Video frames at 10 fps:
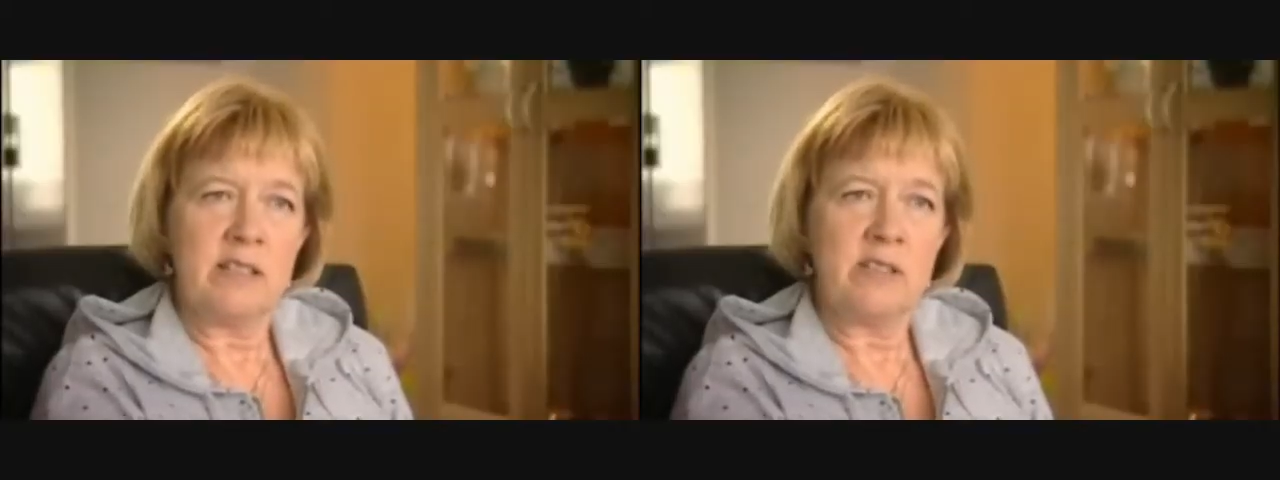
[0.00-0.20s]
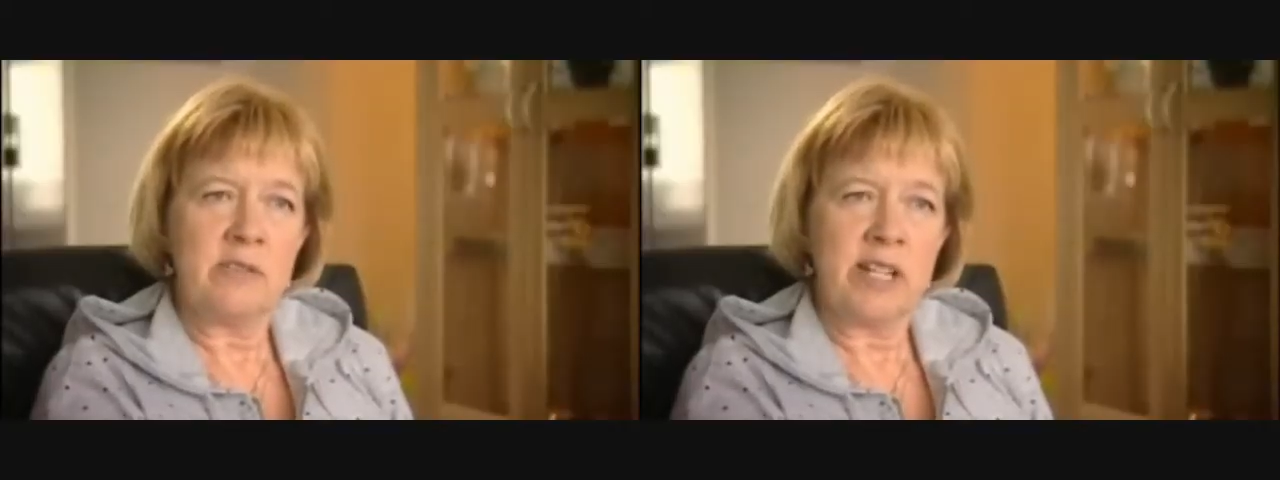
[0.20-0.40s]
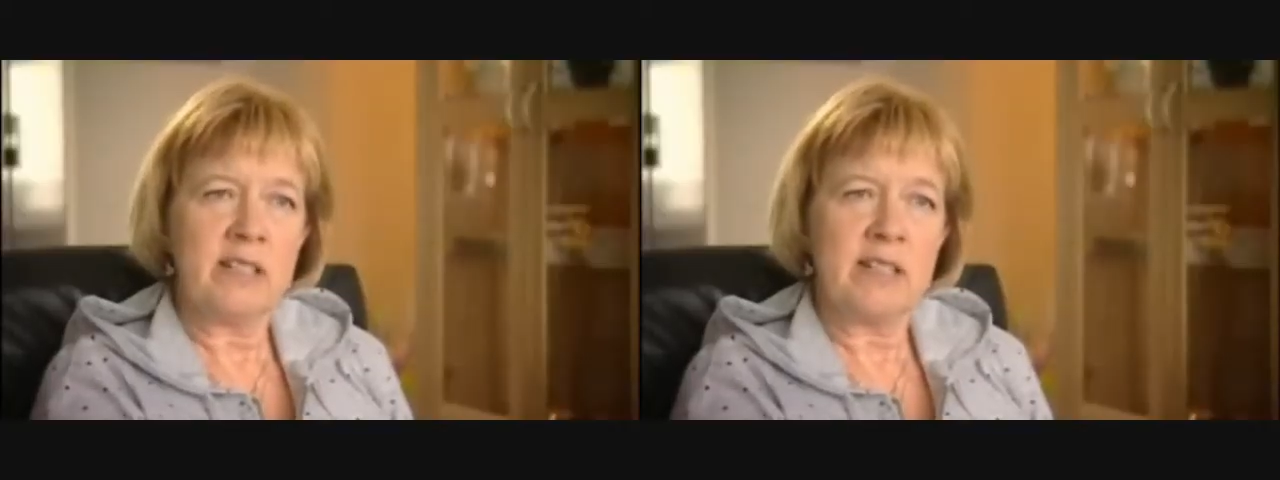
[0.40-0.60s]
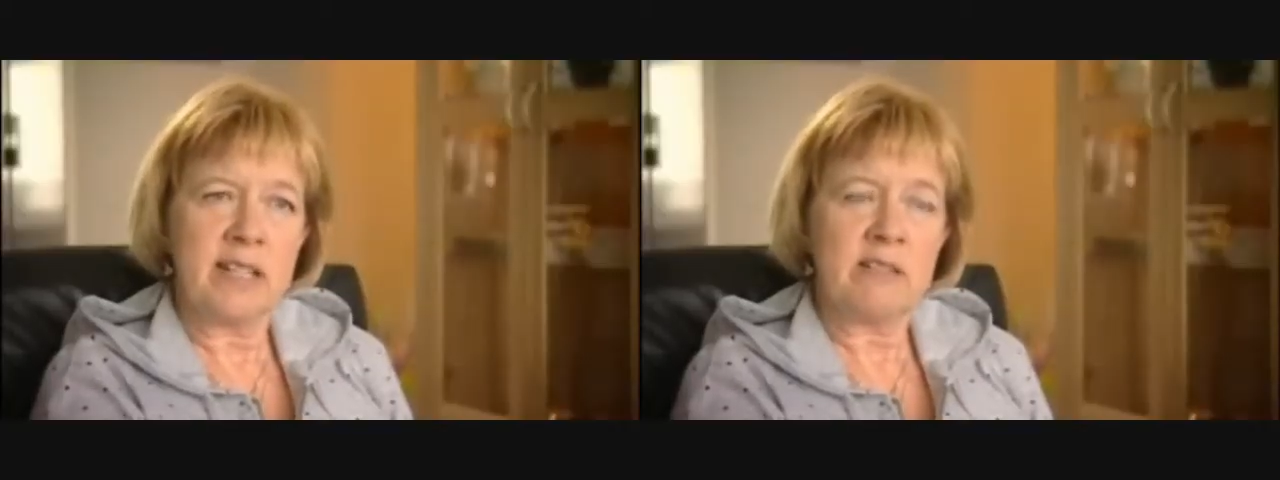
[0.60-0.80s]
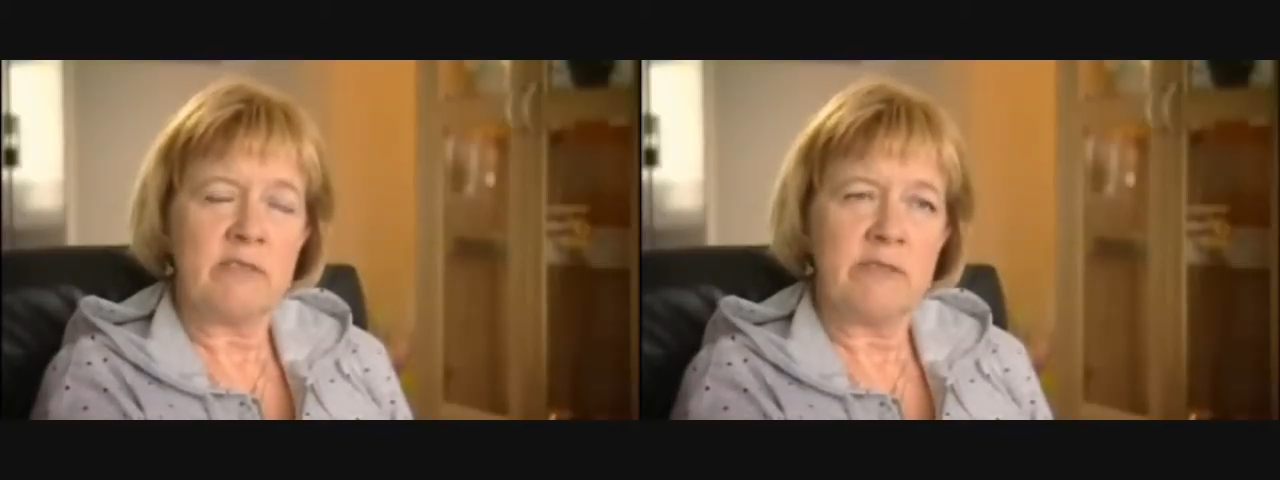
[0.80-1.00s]
a great
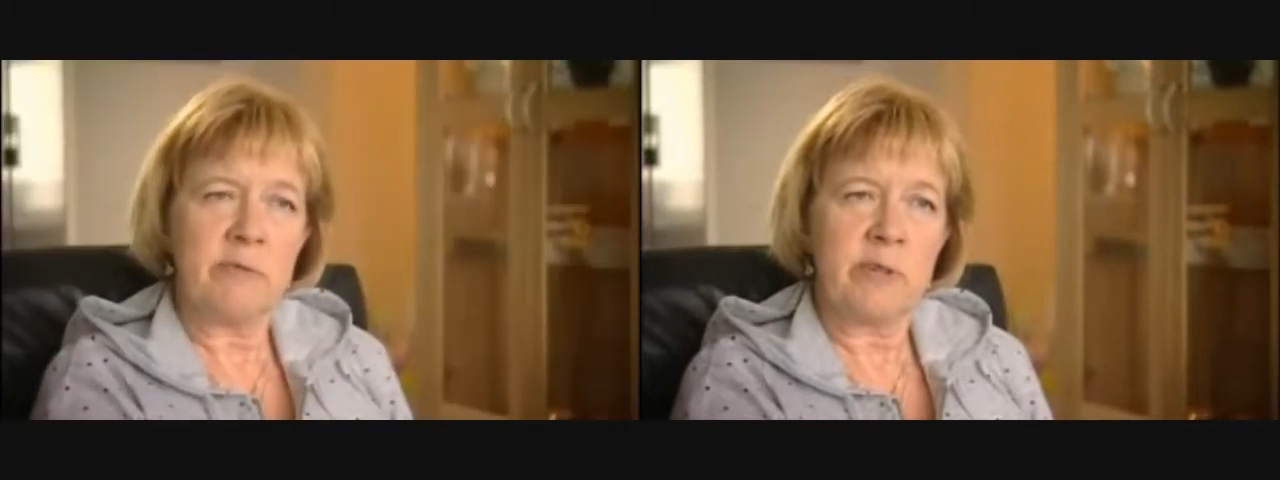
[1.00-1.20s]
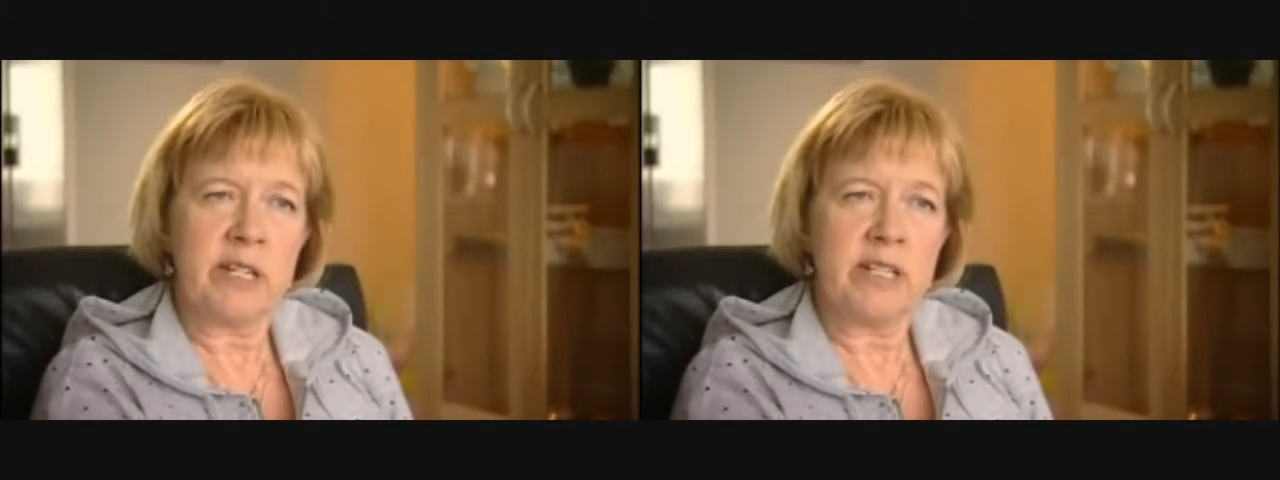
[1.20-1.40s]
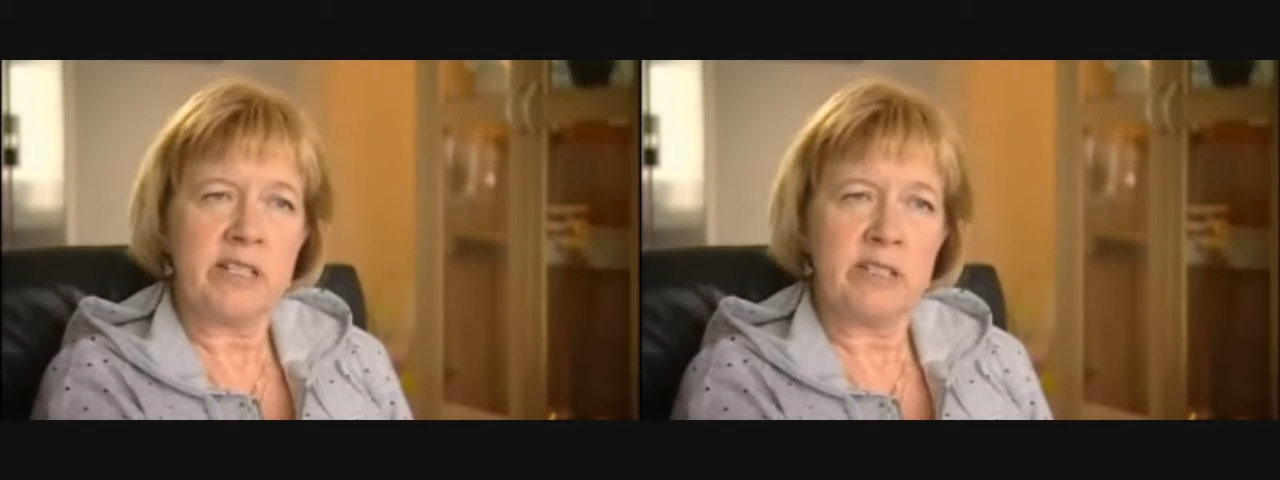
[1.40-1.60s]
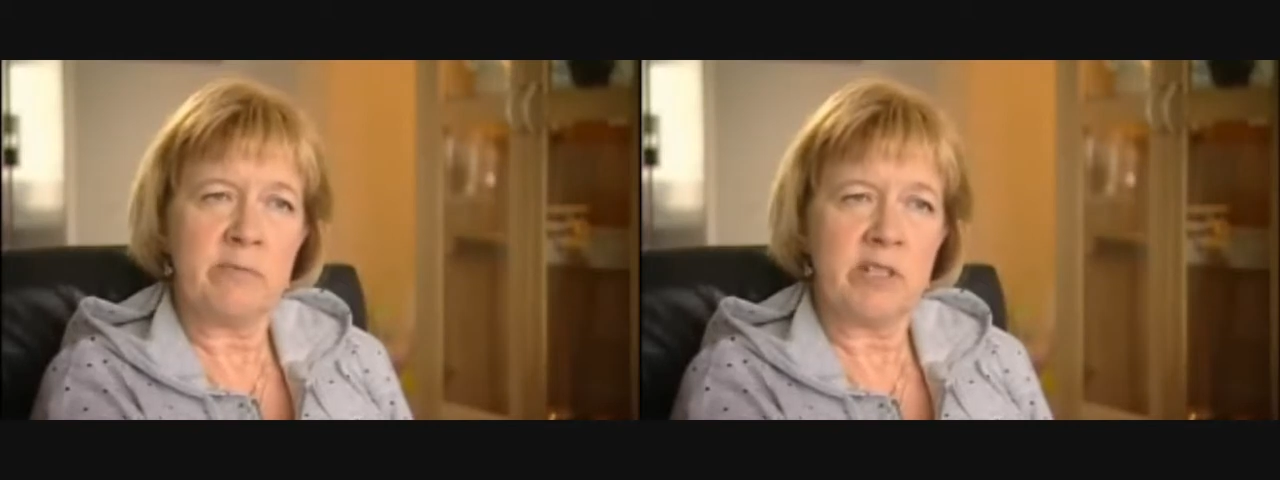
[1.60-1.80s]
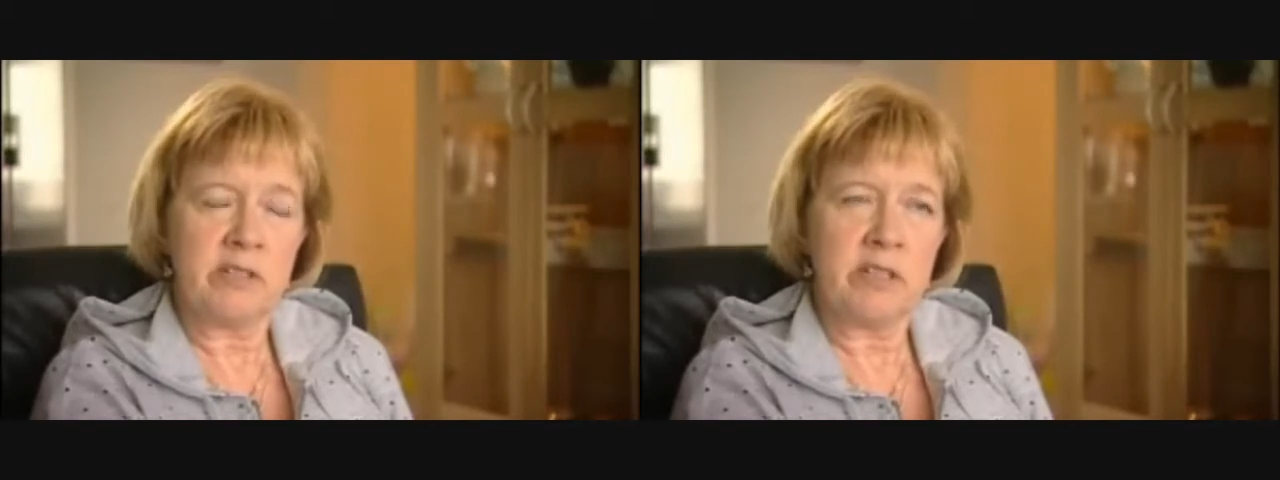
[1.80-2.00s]
lack of awareness
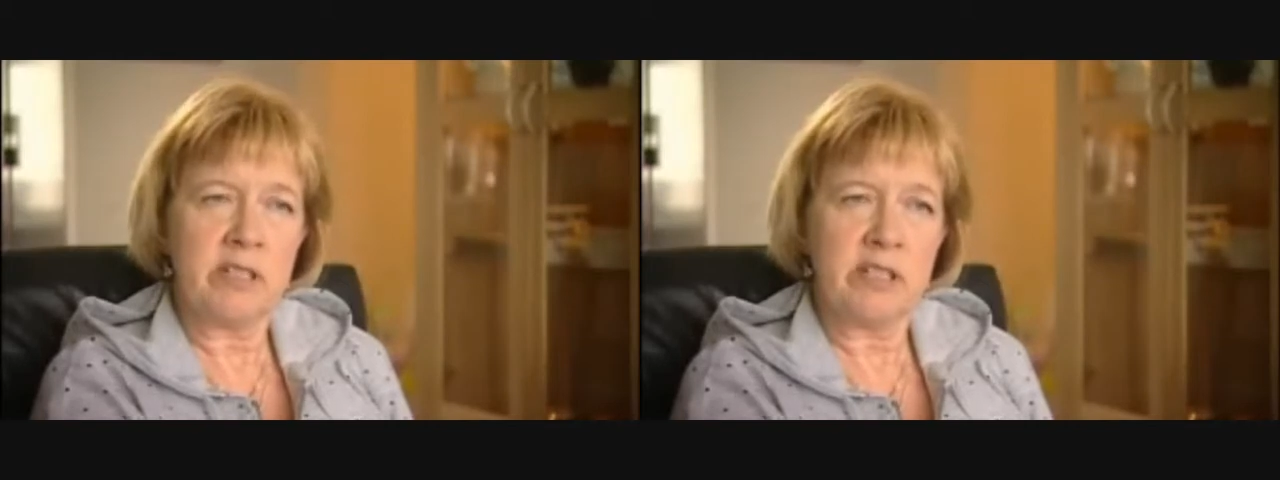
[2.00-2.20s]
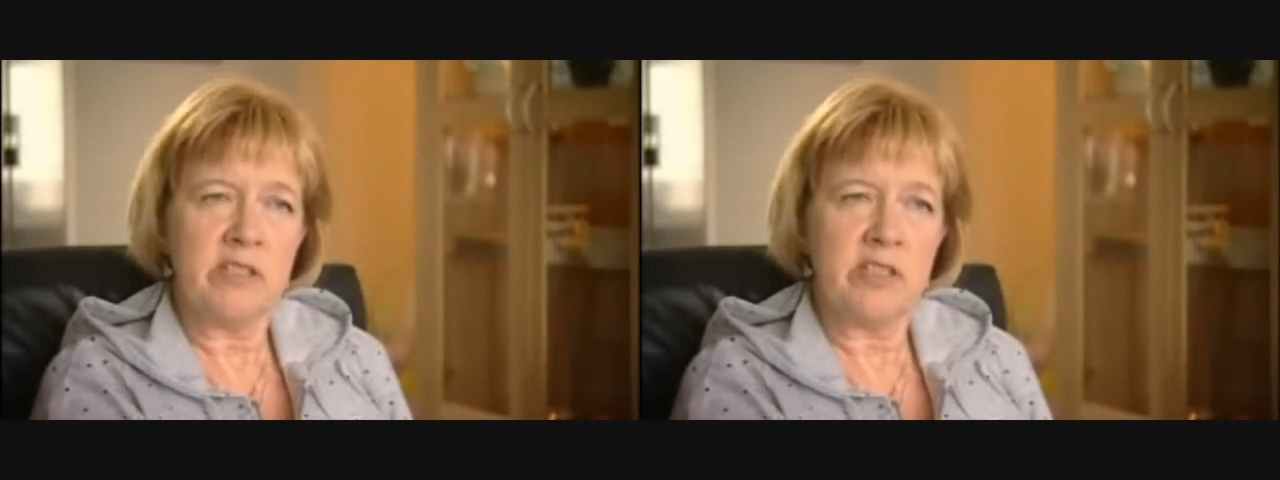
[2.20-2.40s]
among the